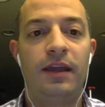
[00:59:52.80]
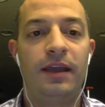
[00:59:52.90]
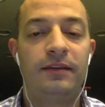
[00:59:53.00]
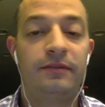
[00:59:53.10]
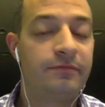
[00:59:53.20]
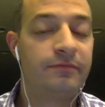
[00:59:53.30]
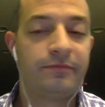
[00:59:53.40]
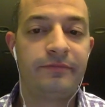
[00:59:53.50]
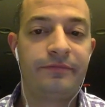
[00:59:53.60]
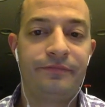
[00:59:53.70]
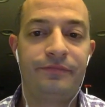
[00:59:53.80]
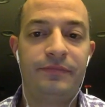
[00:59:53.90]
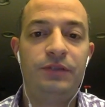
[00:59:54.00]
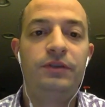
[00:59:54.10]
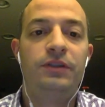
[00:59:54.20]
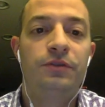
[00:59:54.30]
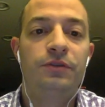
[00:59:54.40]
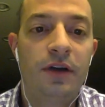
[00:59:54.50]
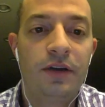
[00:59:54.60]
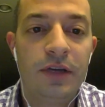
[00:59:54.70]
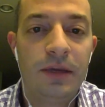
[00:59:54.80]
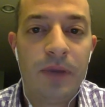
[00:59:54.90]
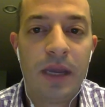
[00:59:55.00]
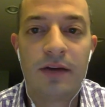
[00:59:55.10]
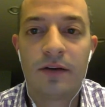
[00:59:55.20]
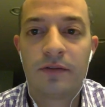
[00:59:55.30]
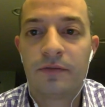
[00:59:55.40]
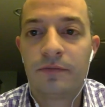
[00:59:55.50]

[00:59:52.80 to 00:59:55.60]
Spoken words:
And you hit pay dirt.